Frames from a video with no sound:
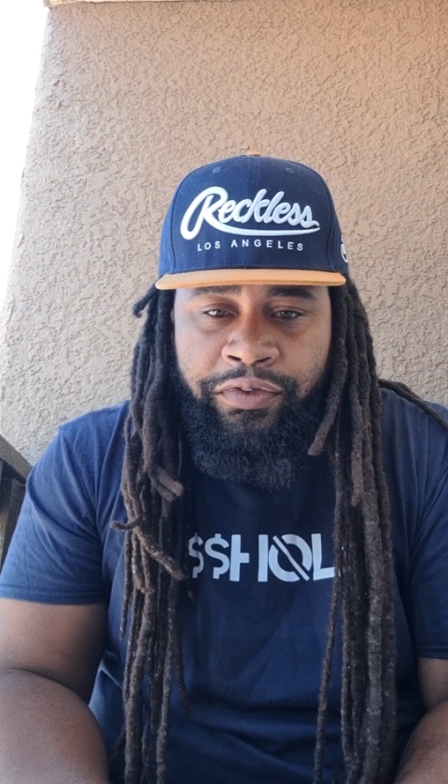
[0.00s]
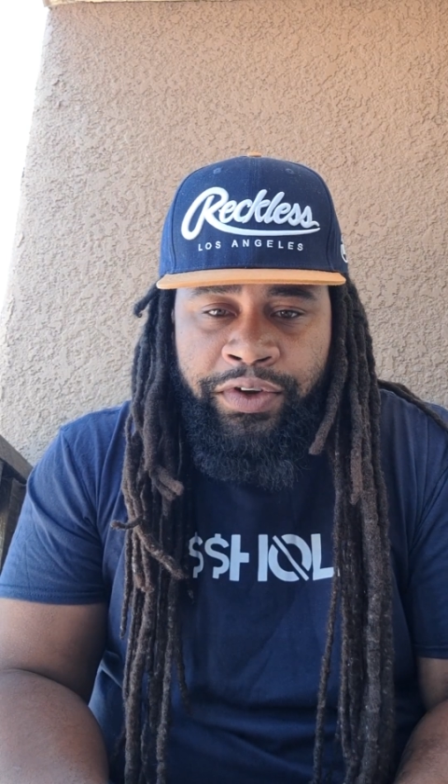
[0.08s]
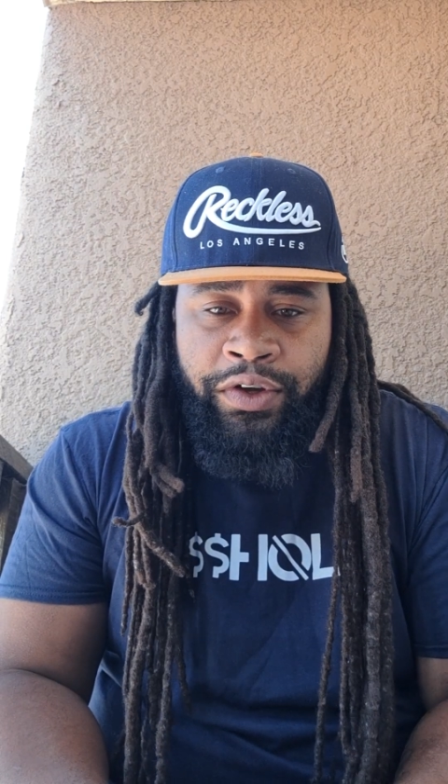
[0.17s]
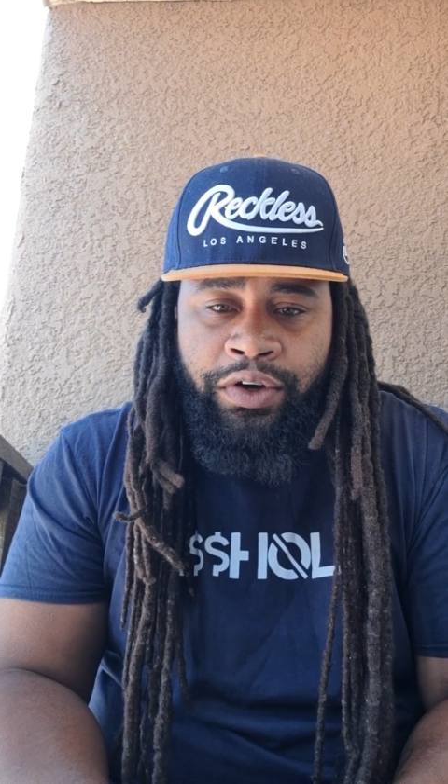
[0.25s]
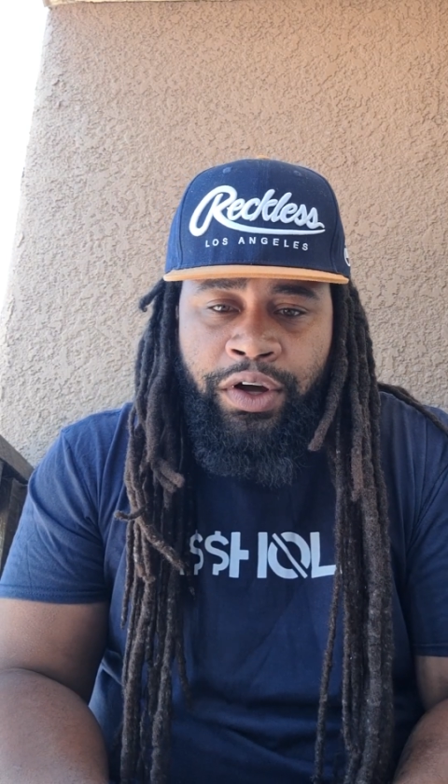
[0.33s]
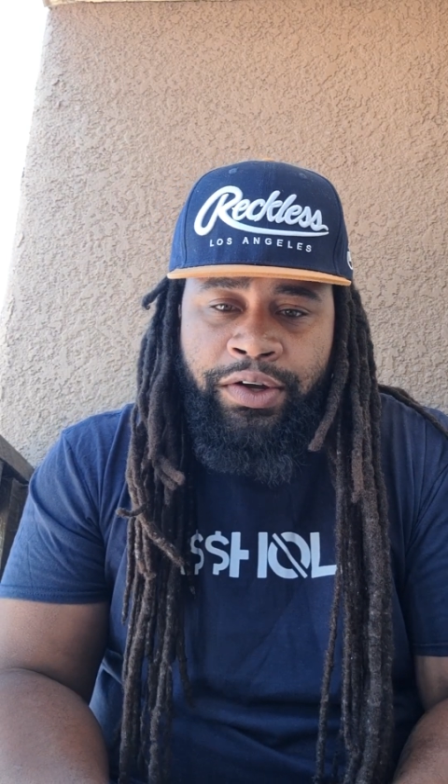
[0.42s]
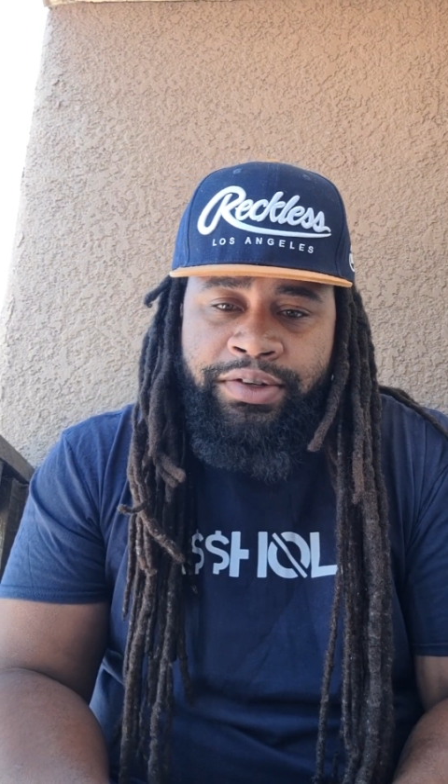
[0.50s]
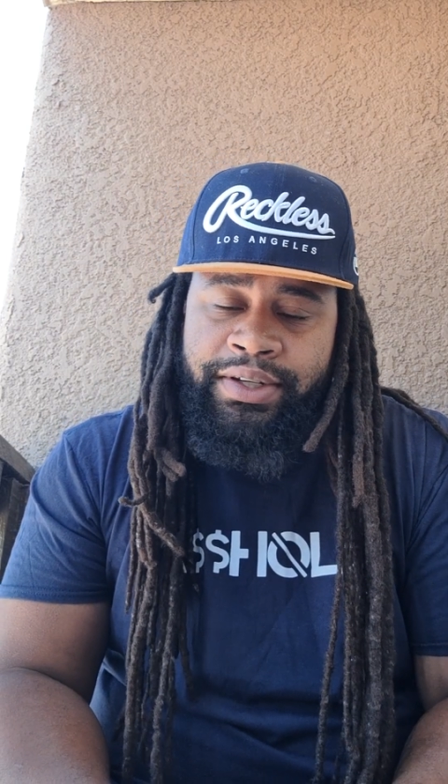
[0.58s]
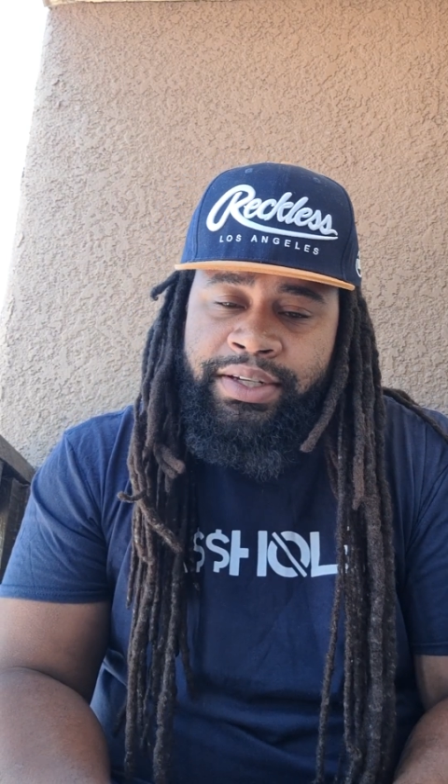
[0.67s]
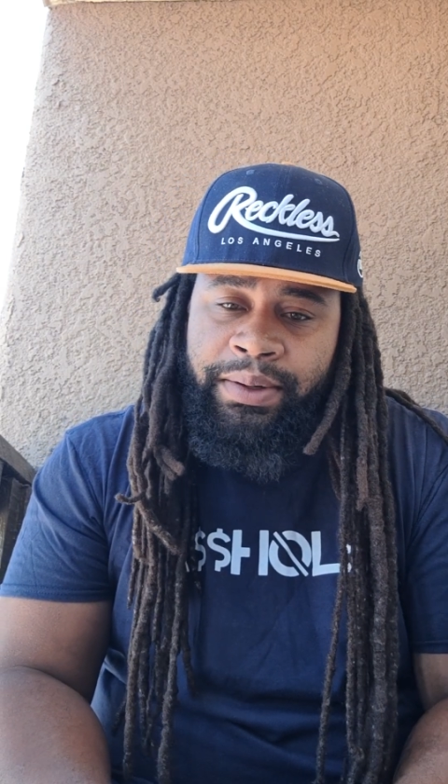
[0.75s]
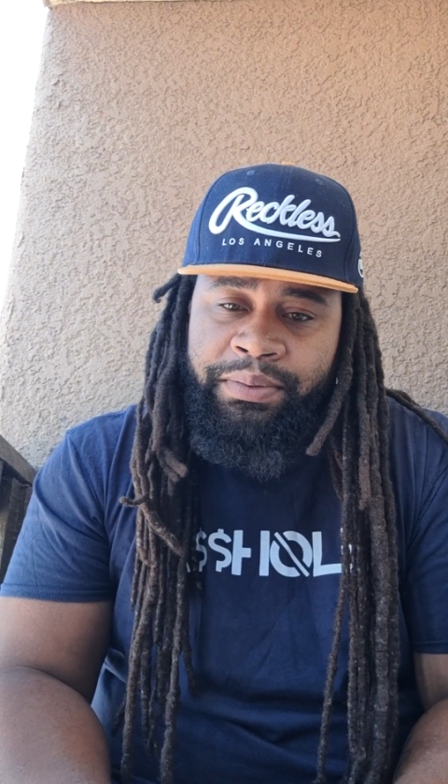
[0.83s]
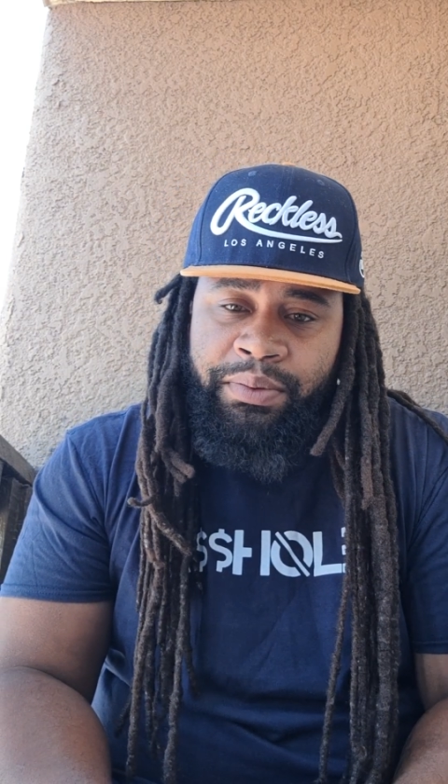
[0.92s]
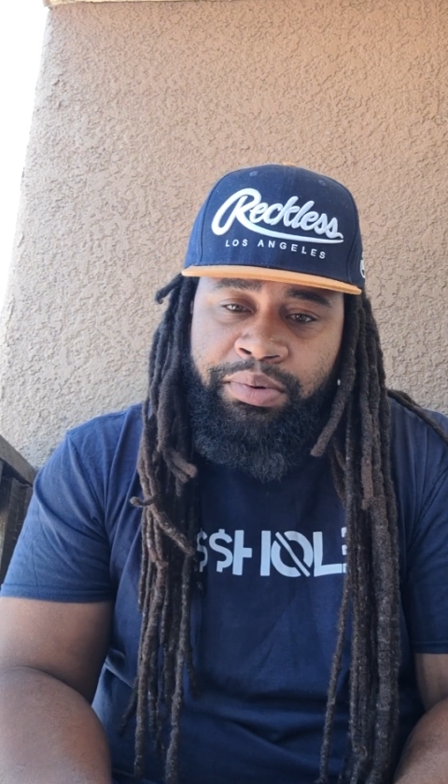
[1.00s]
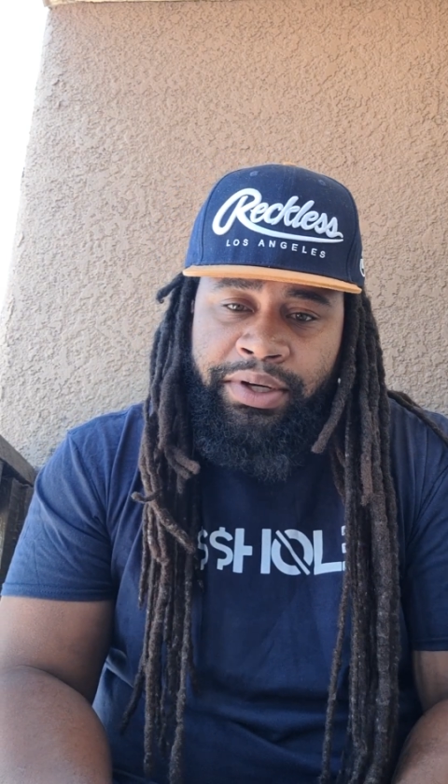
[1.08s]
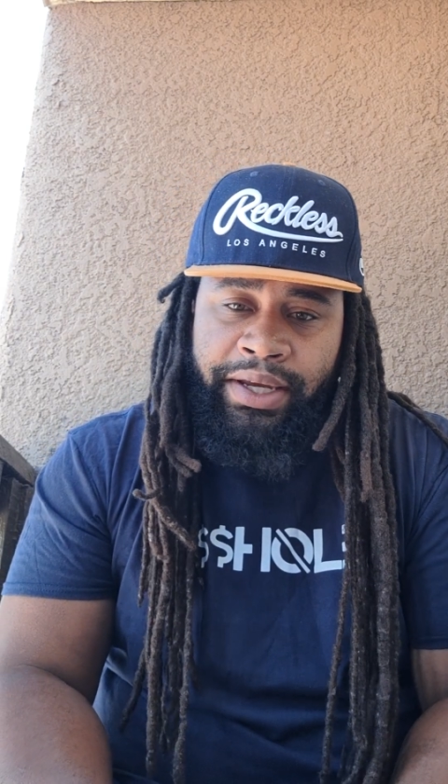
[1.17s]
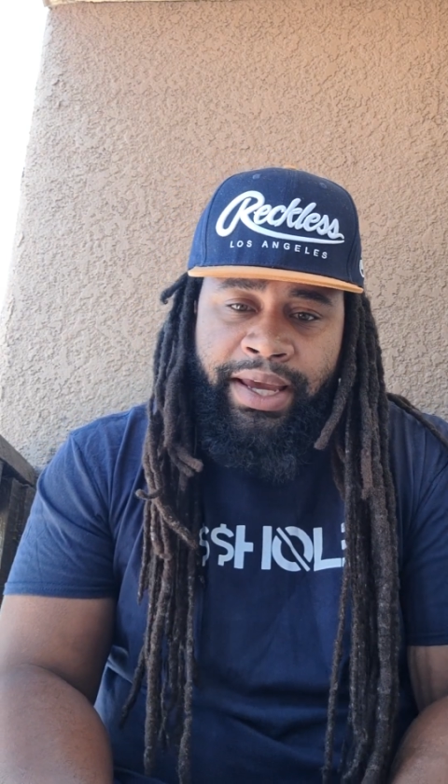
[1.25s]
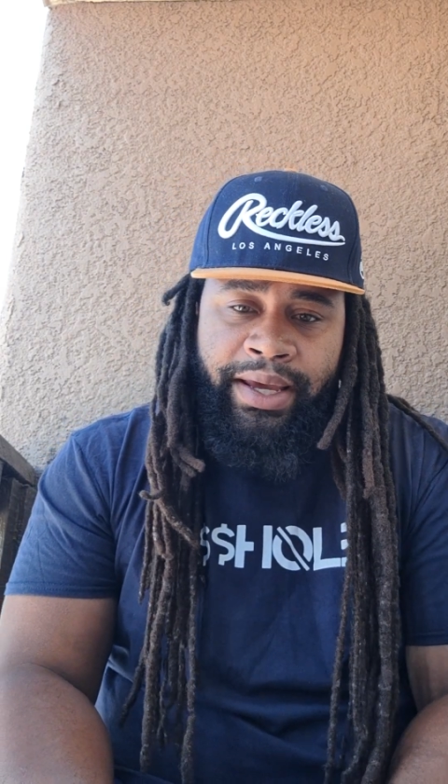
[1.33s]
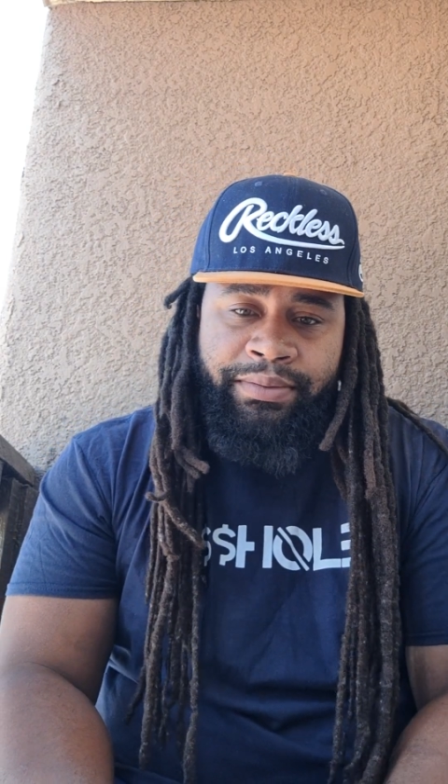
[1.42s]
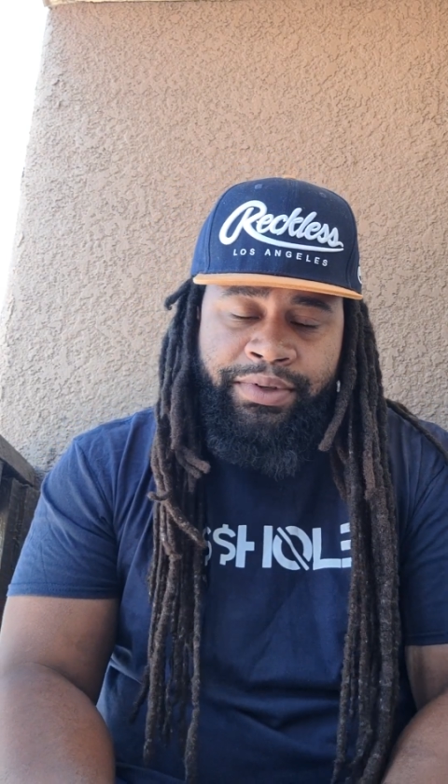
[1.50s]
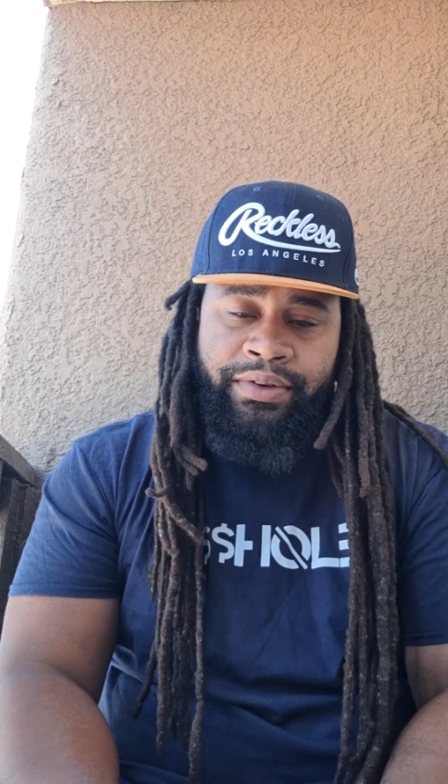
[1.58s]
field goals attempted per game.